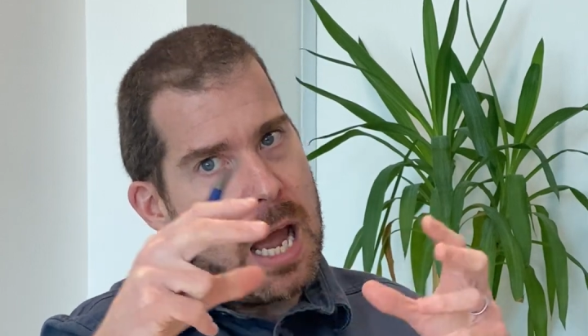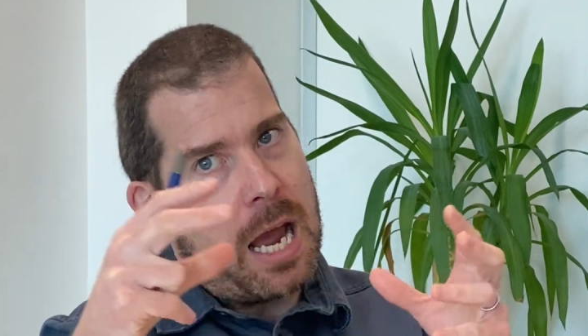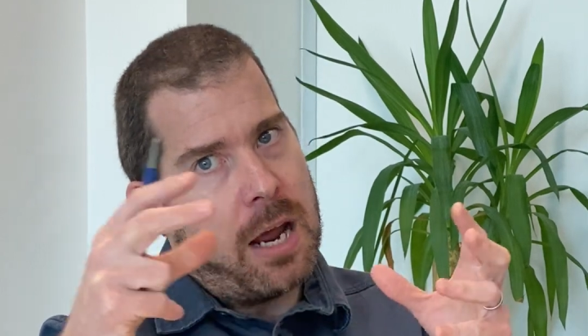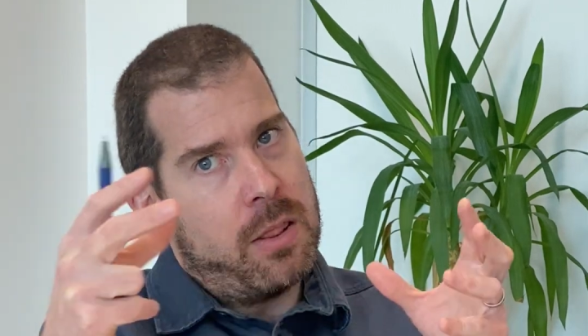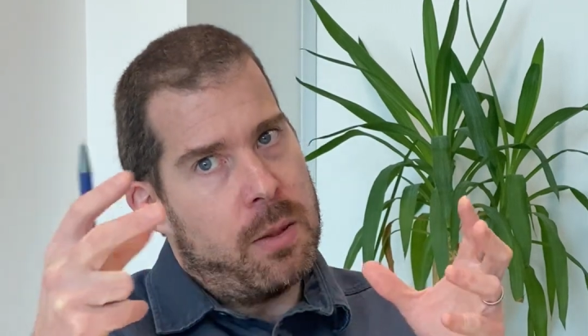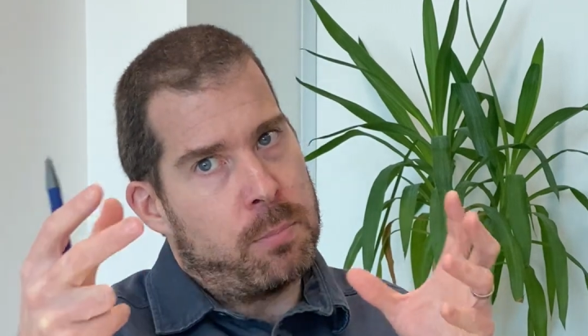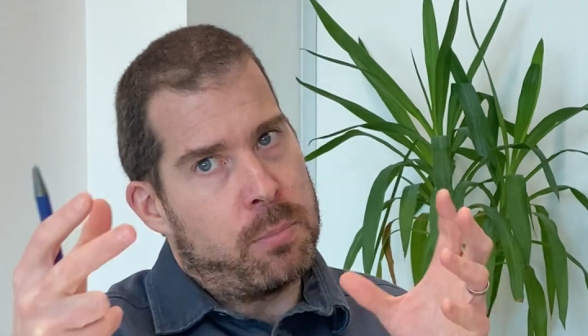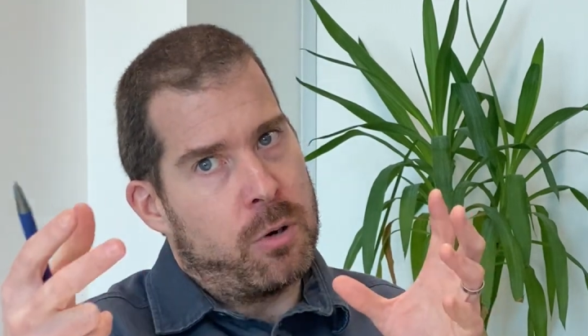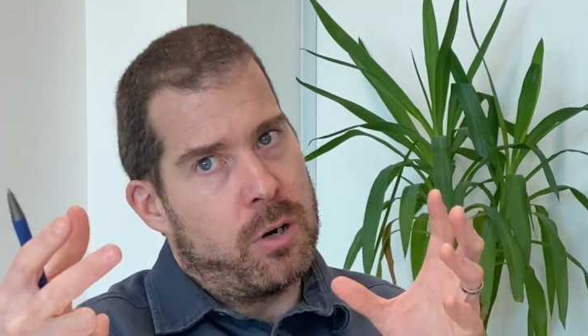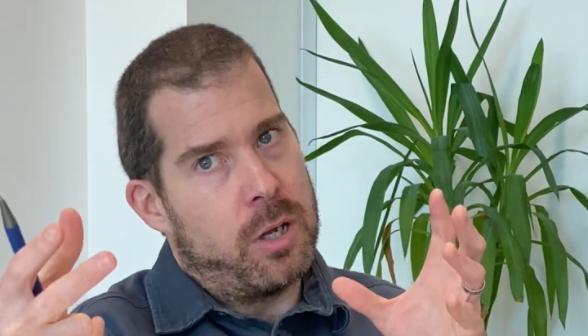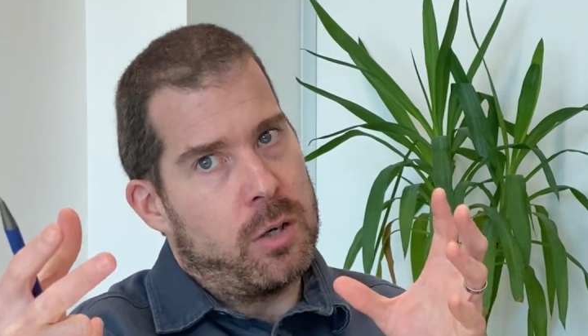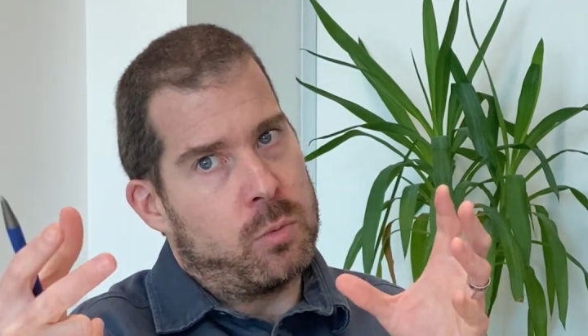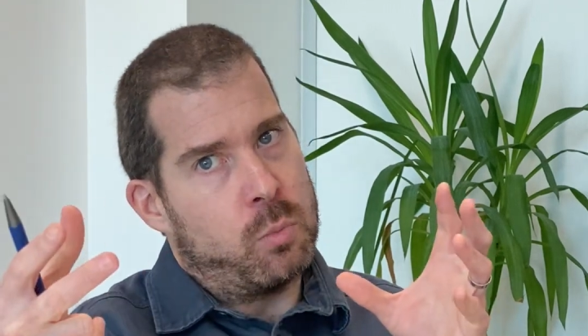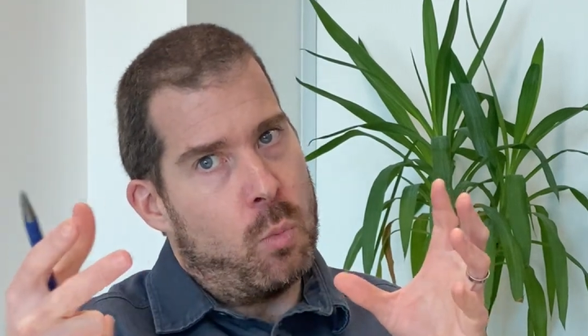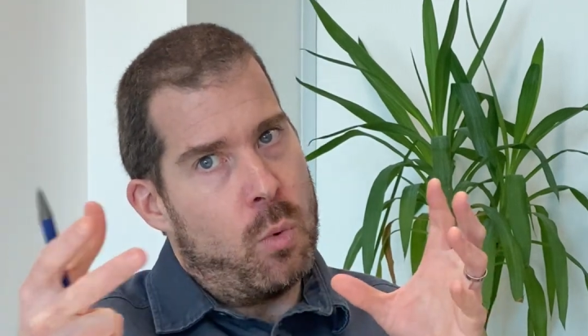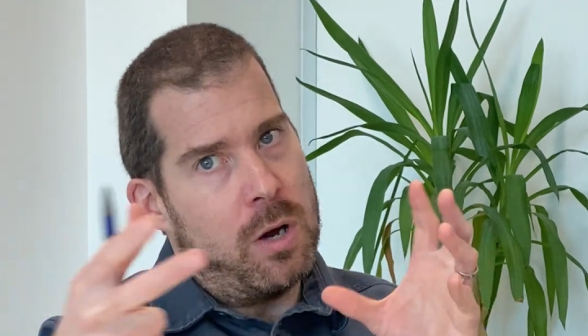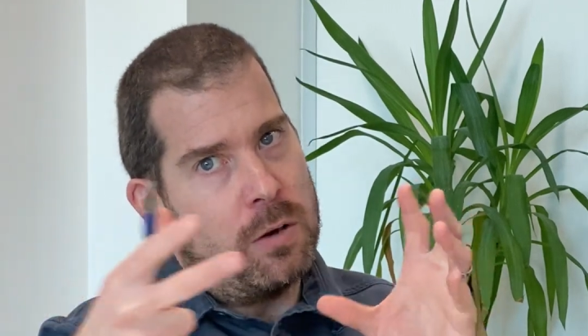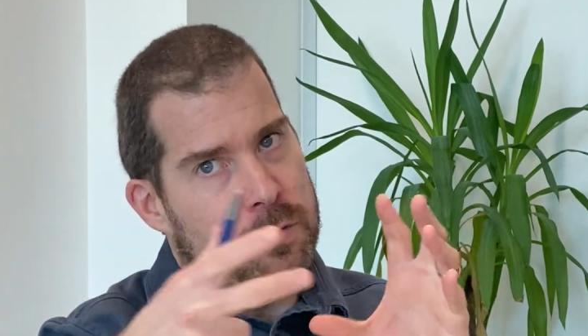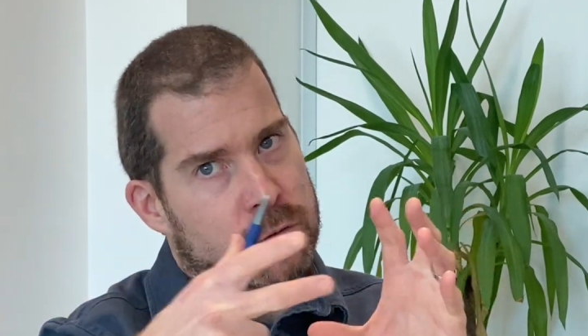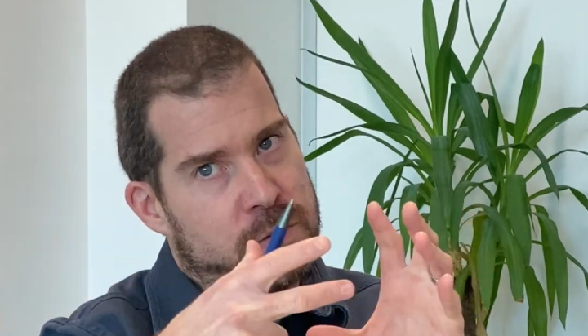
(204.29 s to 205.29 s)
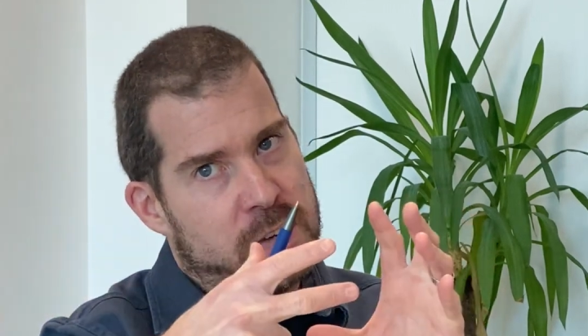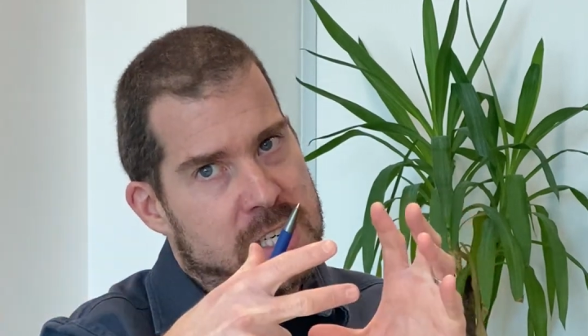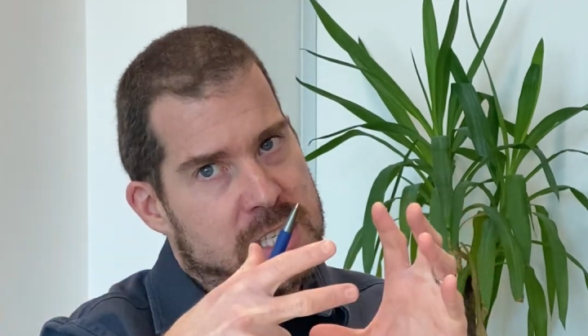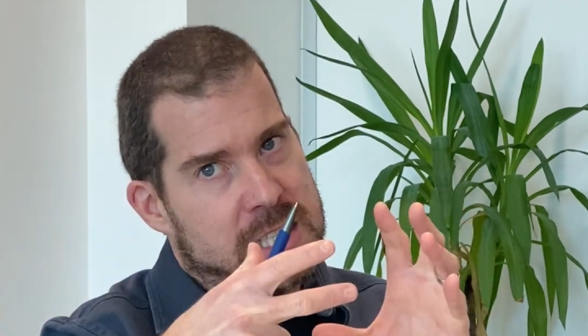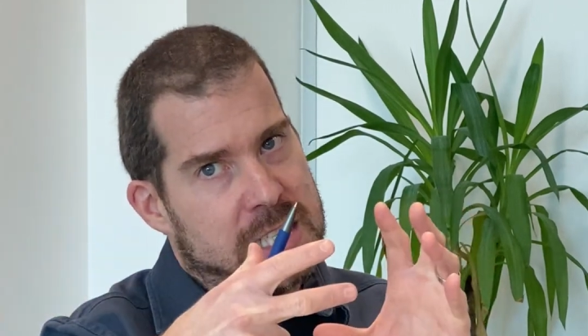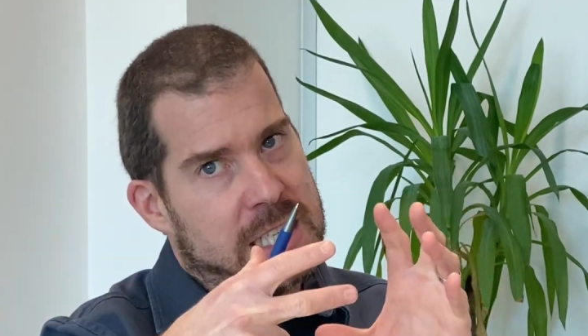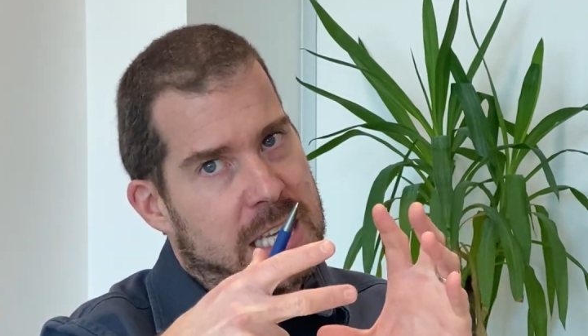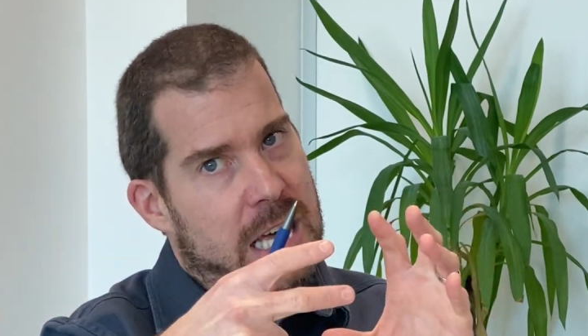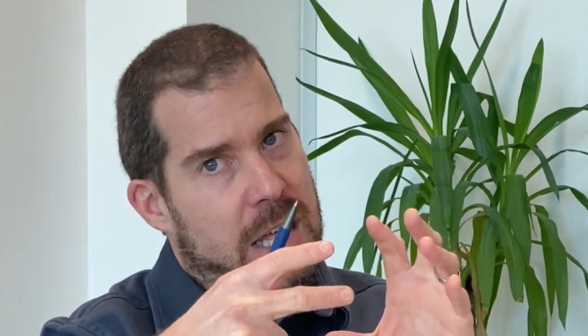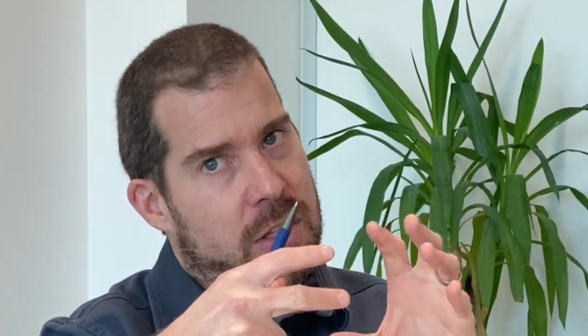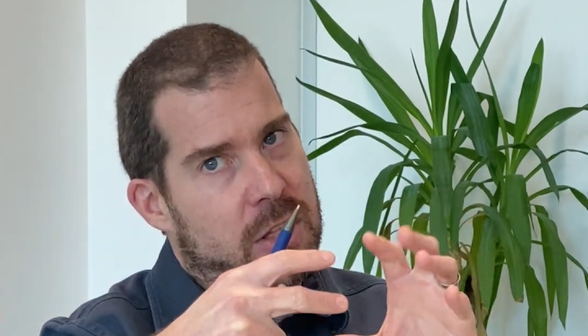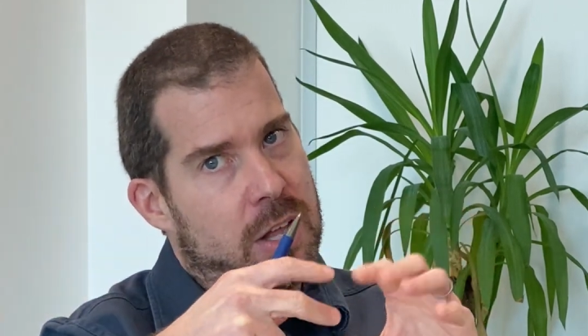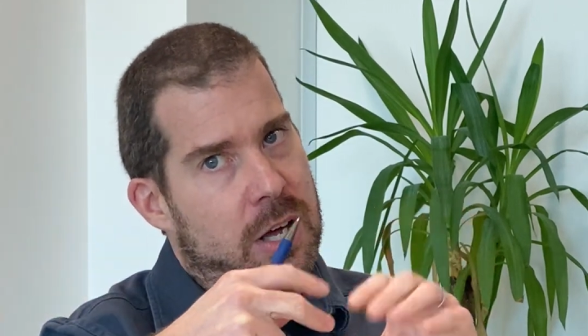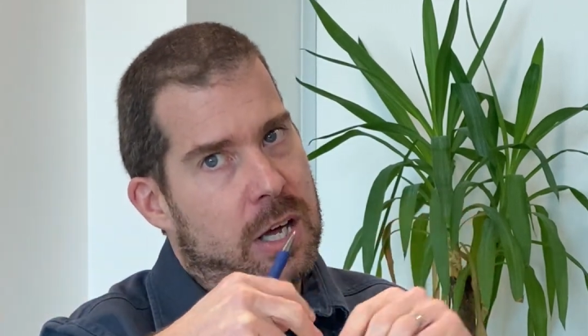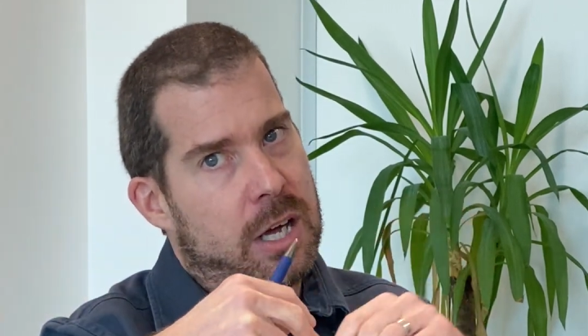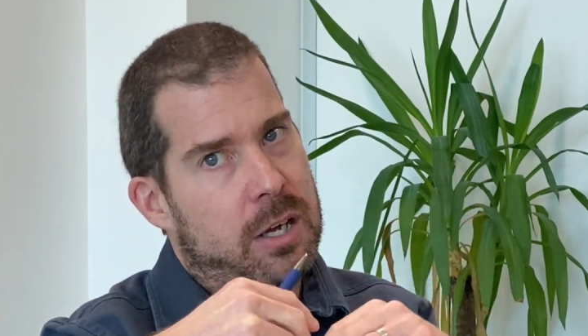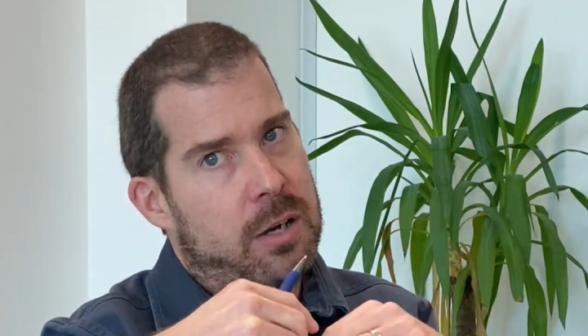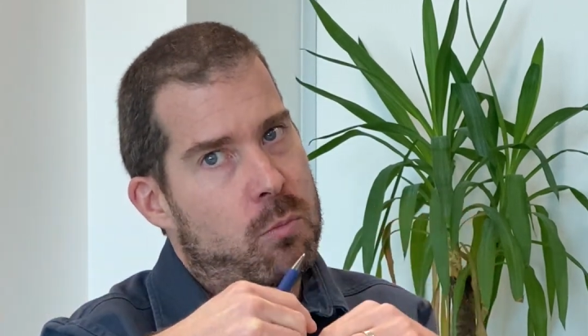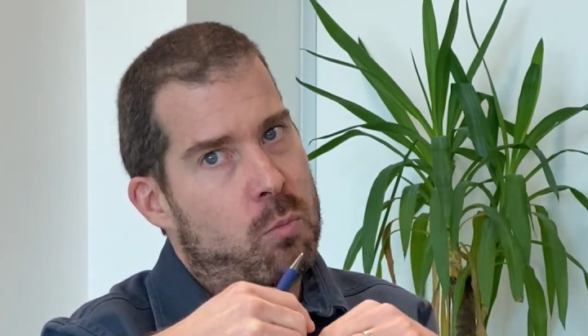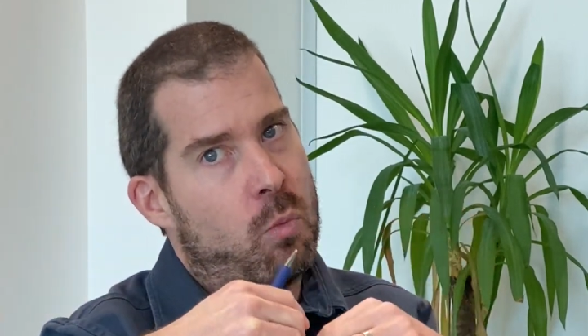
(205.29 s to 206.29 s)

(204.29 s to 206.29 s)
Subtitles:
the product will fit together,